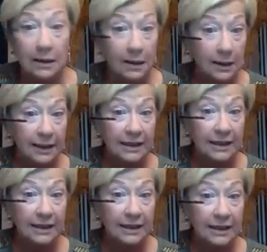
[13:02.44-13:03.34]
Anybody
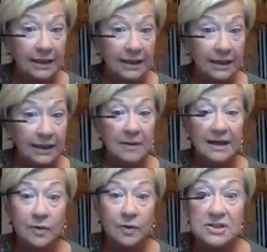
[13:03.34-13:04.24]
have questions
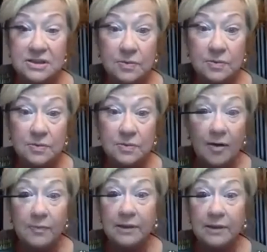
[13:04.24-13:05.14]
opening
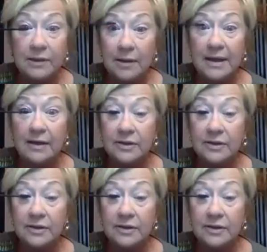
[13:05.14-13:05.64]
my mouth and